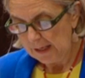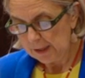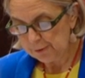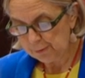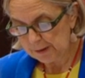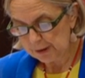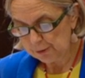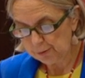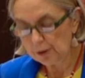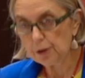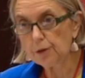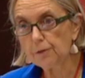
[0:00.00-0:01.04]
In
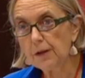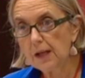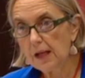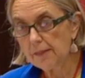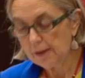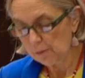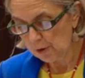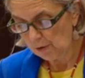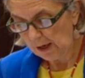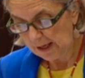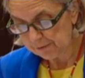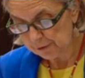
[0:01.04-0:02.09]
2012, there were
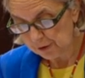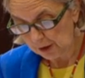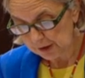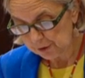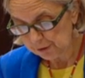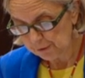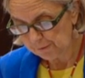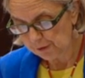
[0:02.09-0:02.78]
192